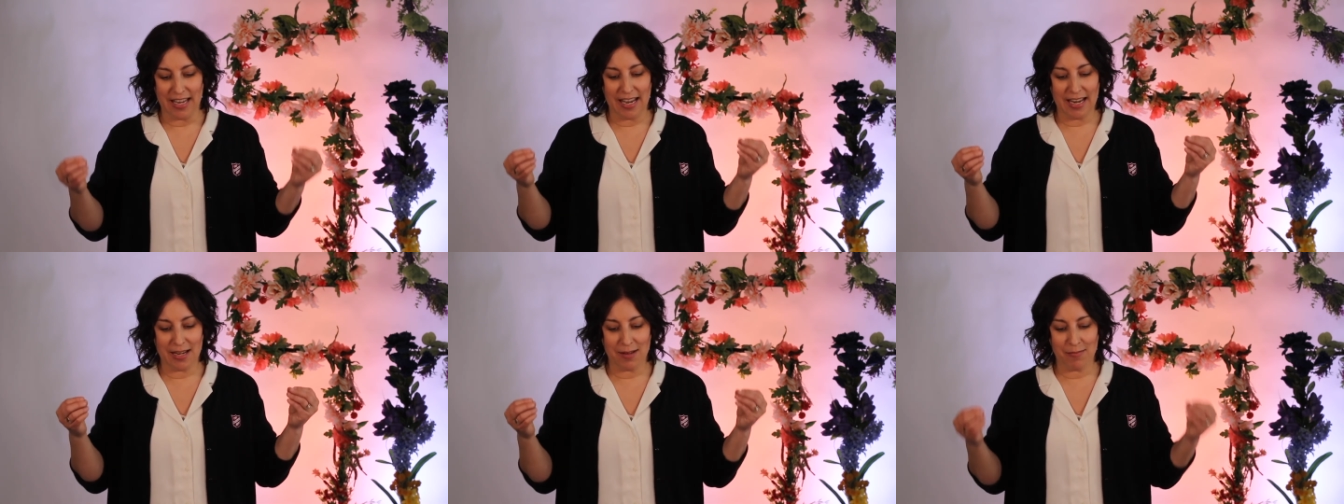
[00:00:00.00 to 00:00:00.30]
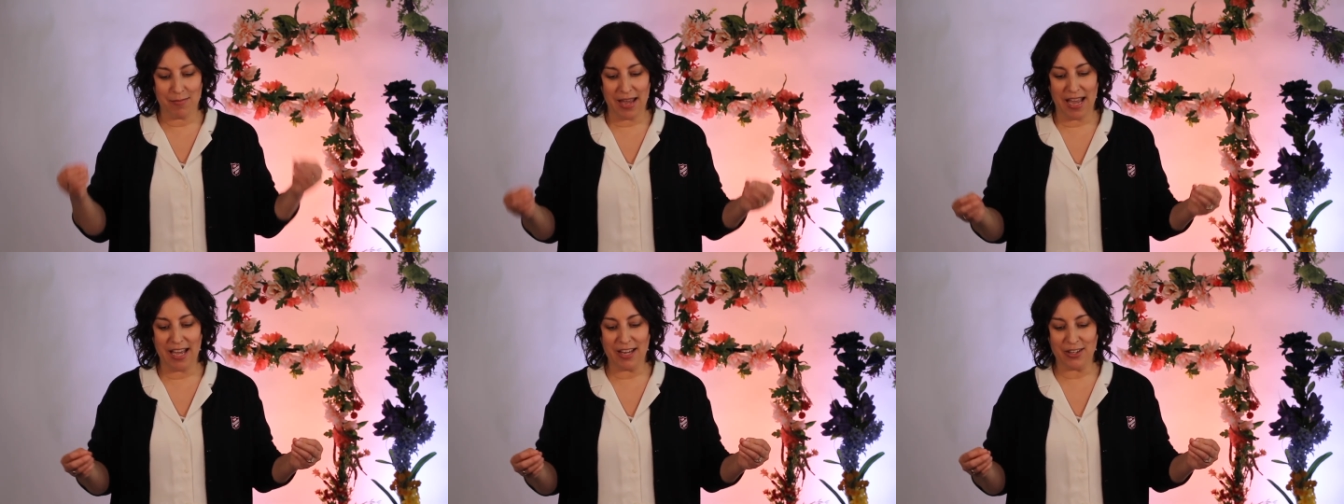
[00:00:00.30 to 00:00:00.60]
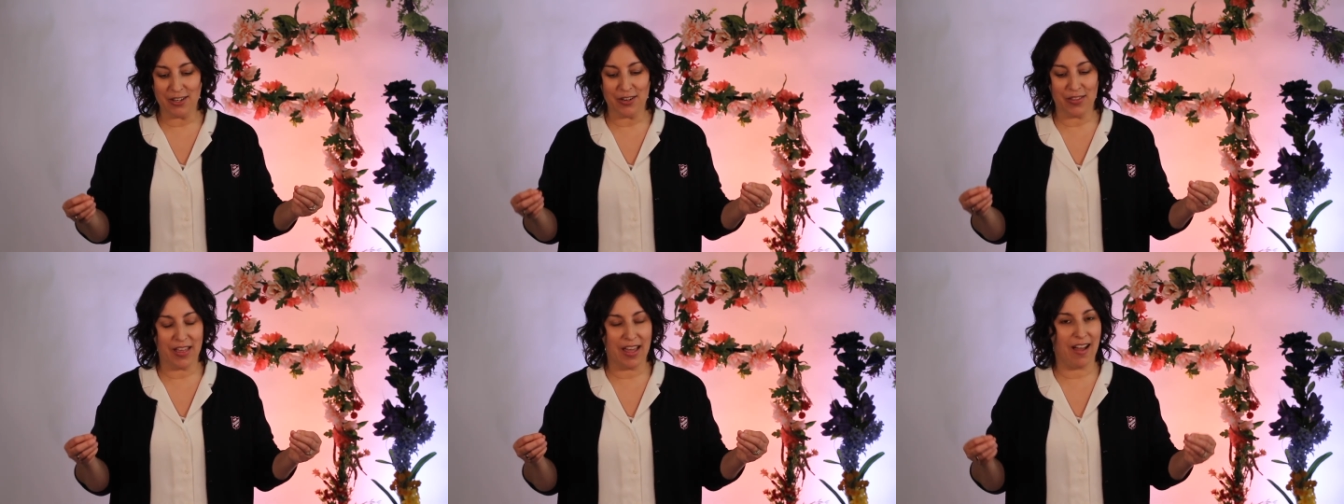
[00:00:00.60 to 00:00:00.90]
in a
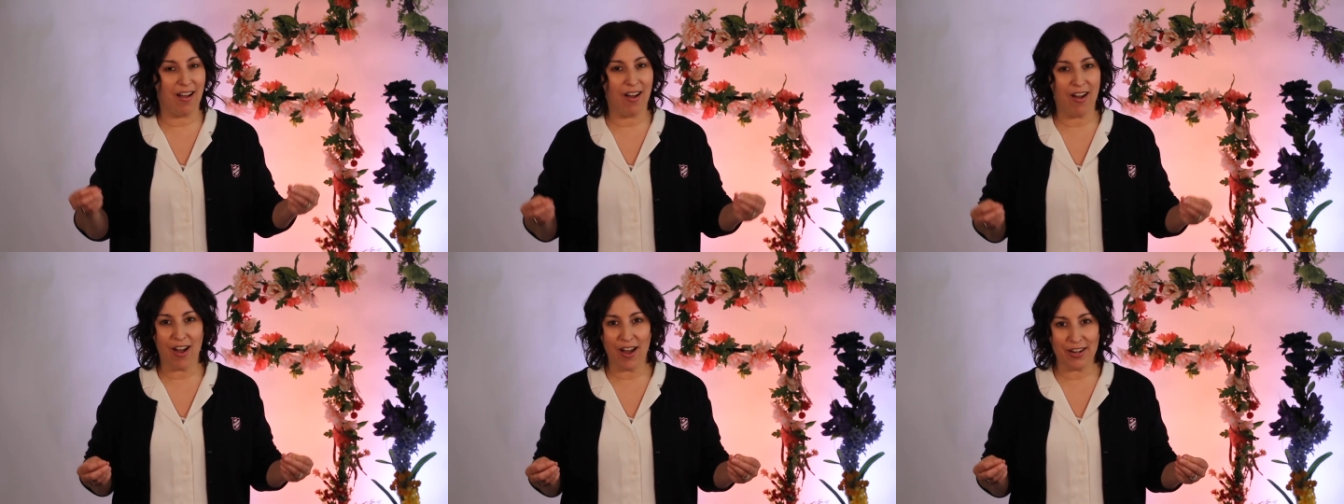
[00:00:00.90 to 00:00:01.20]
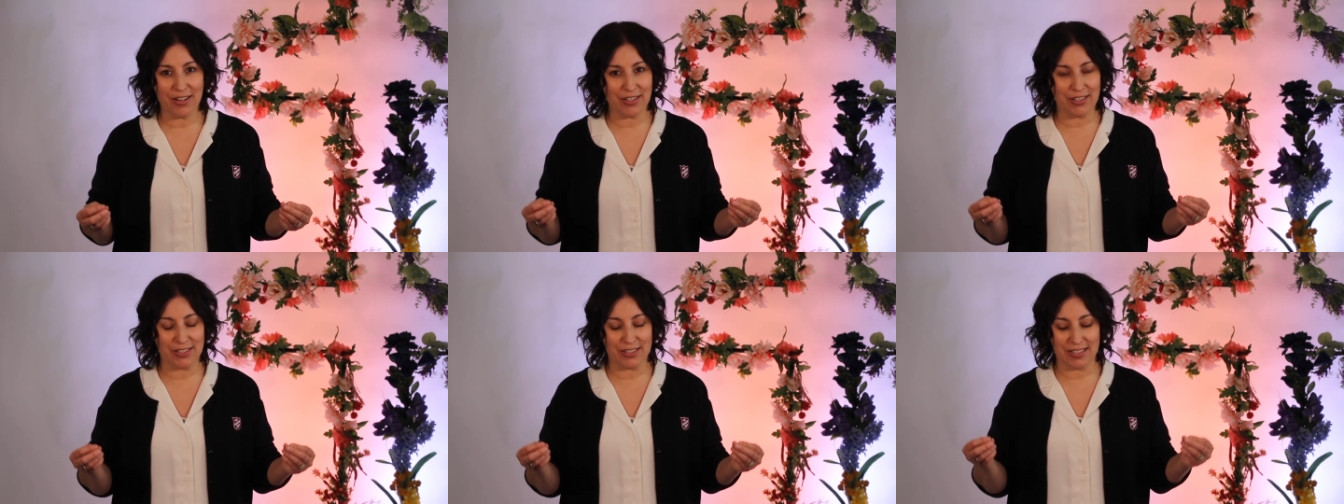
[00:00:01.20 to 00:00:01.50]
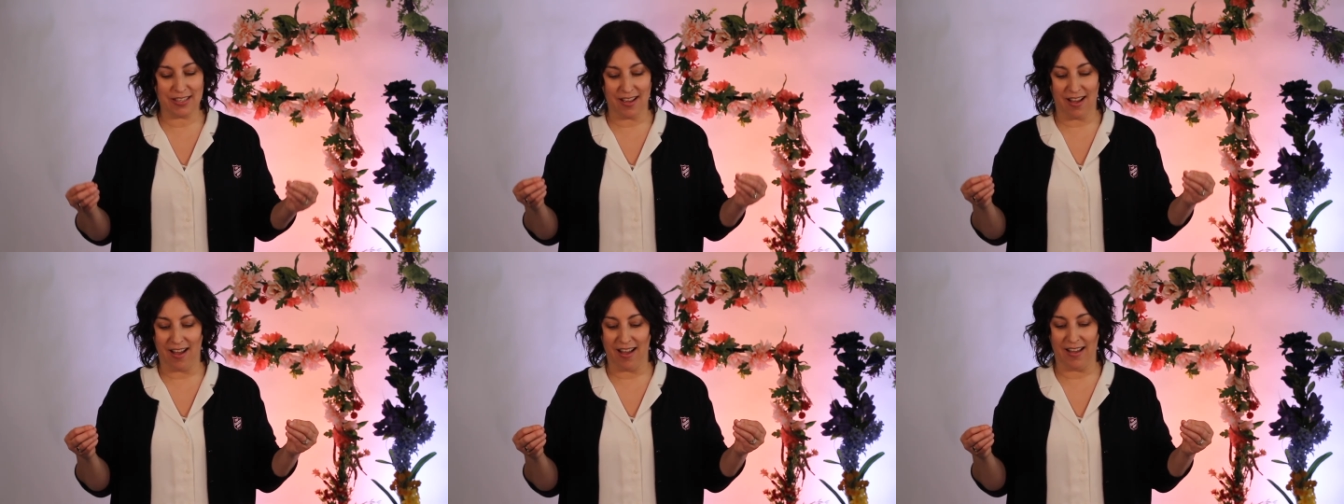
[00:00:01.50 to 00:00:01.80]
manner that
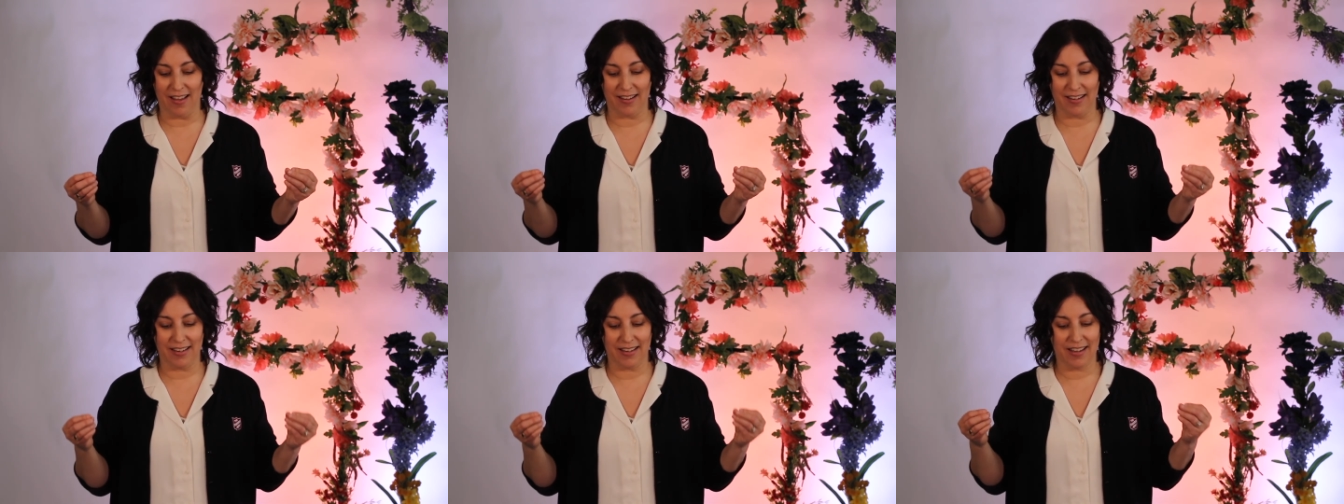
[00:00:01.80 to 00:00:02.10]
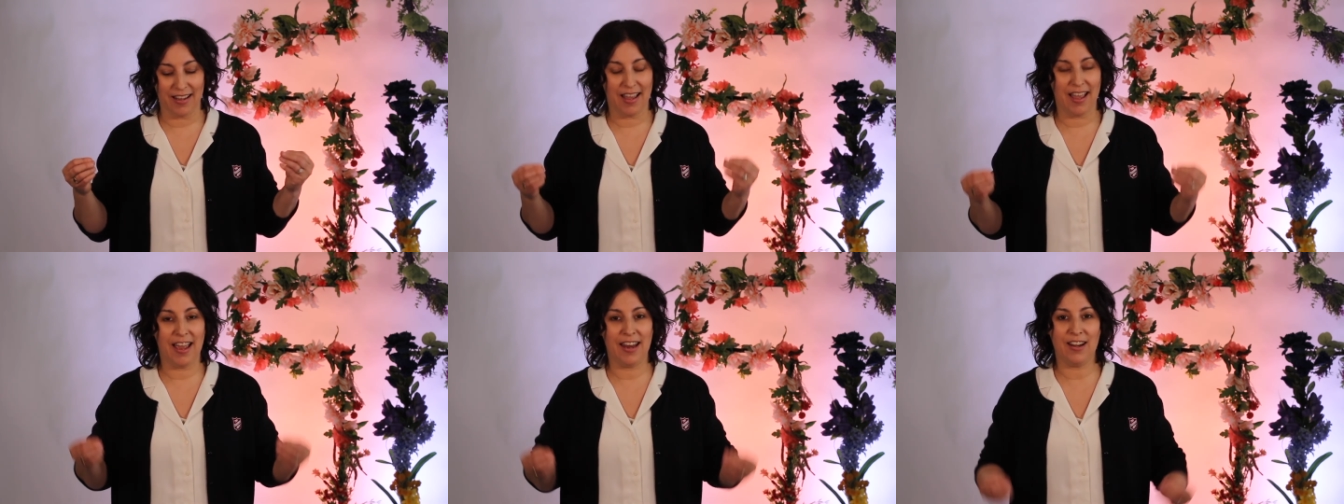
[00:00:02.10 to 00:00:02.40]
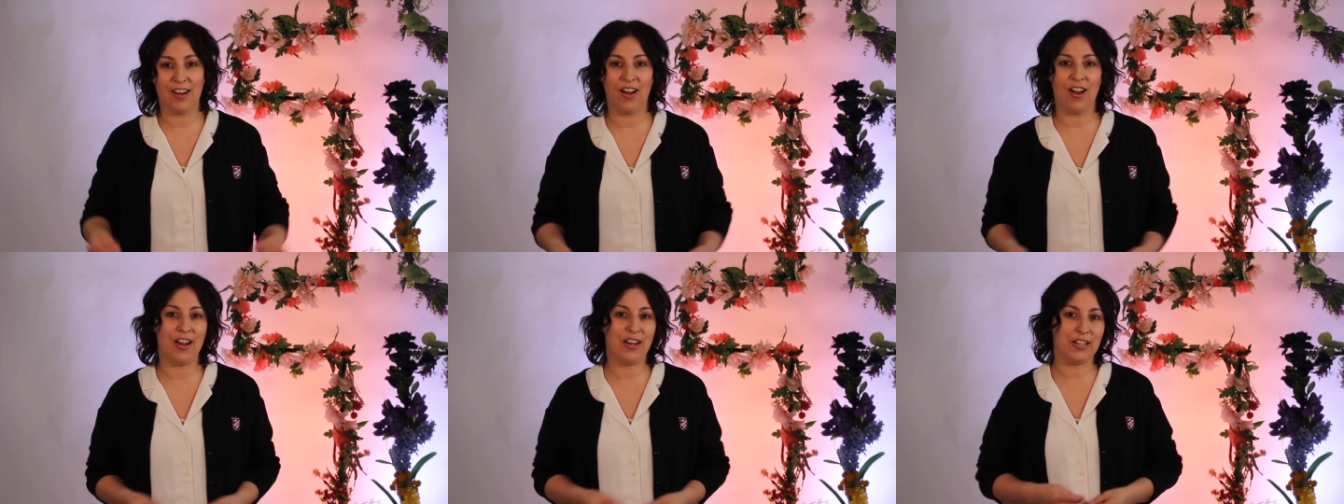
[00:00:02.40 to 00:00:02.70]
honors God
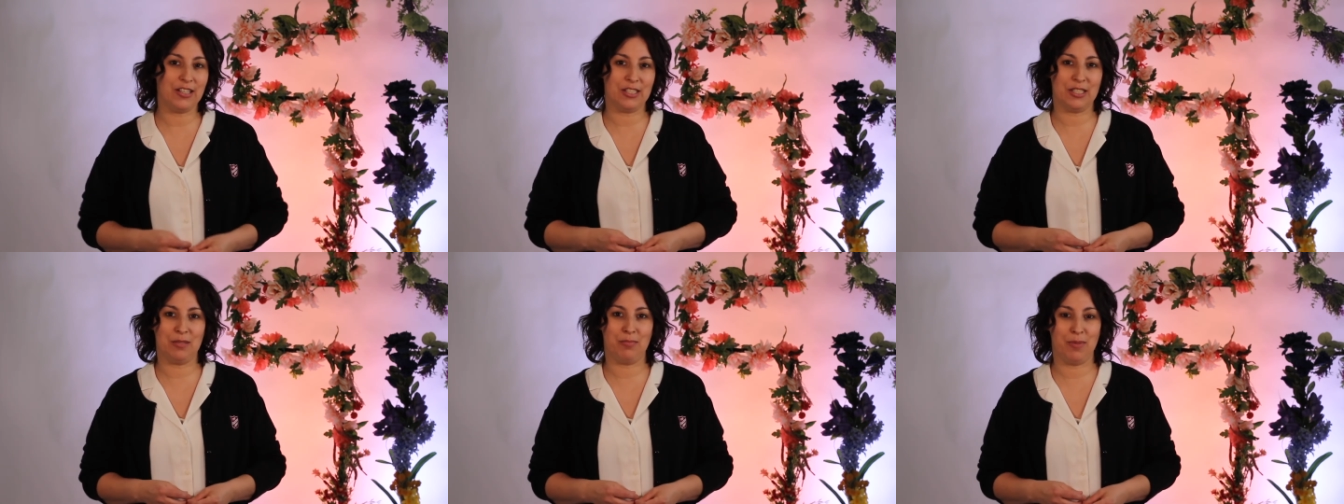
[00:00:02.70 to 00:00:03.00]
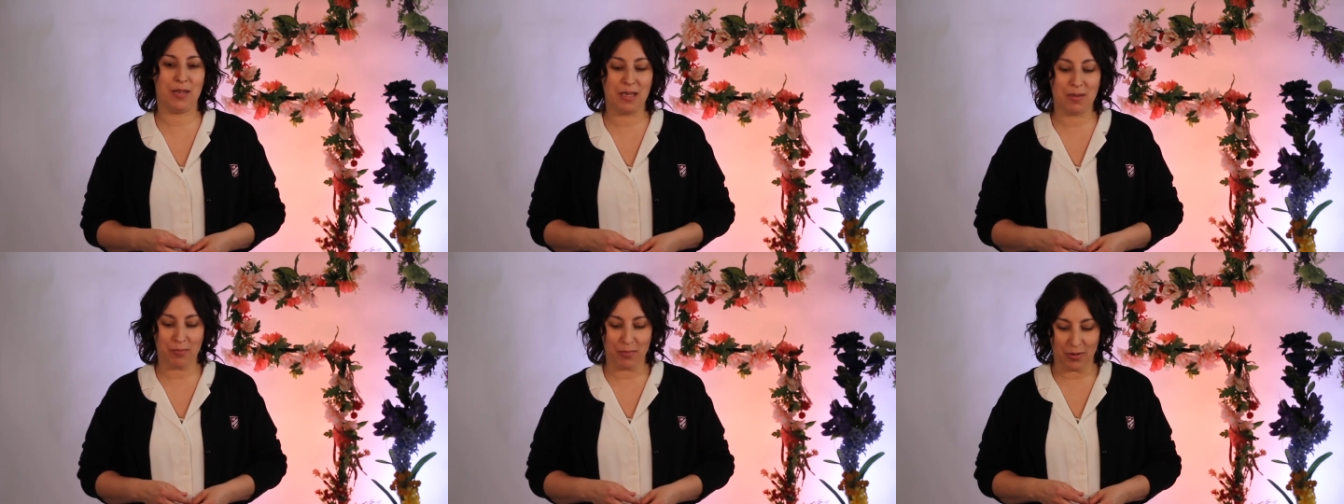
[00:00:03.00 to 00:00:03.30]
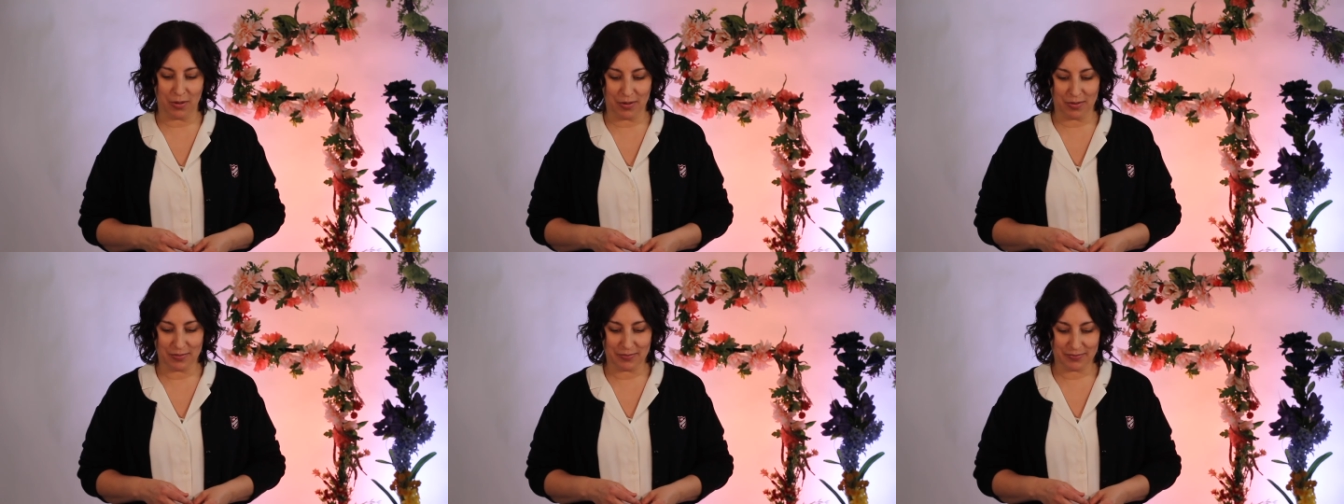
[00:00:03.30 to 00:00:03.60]
and honors
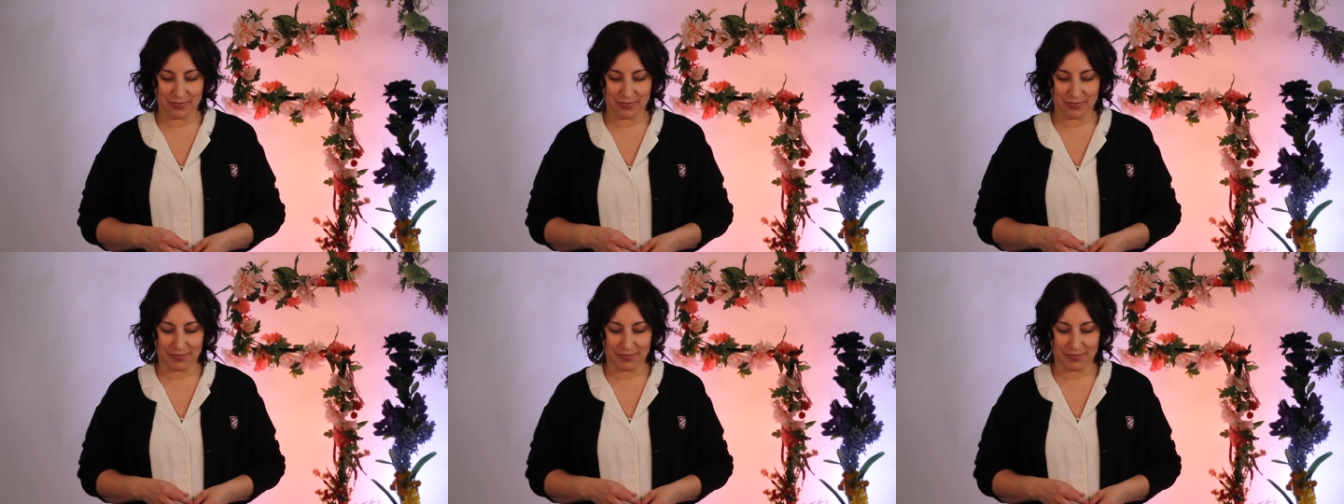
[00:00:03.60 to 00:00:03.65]
people.